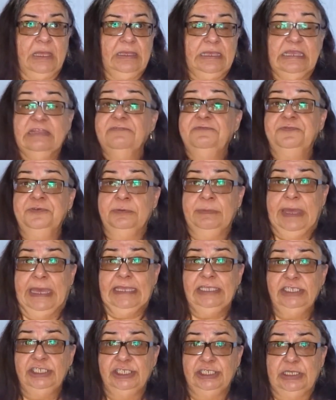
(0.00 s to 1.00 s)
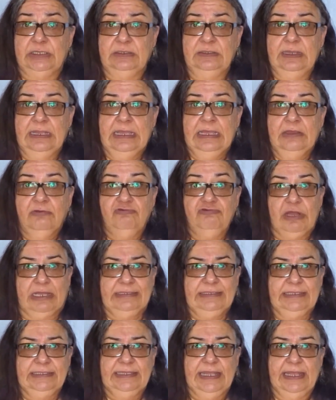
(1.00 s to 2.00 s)
information
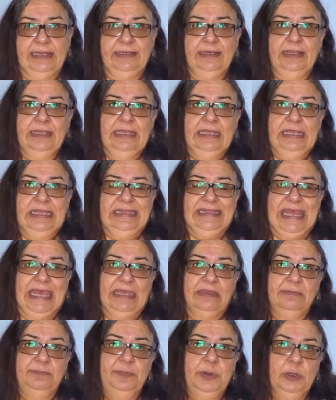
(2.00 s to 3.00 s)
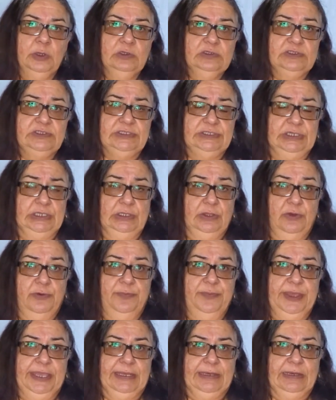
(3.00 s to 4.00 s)
rather than their personal
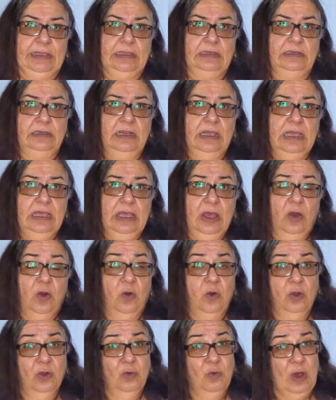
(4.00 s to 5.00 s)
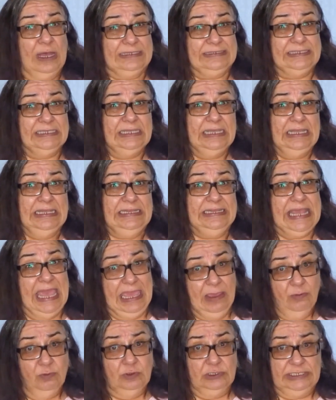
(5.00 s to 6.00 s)
opinion or what they
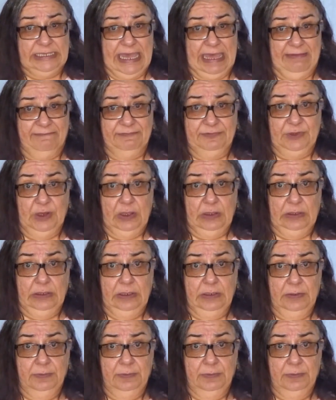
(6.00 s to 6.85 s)
would have done.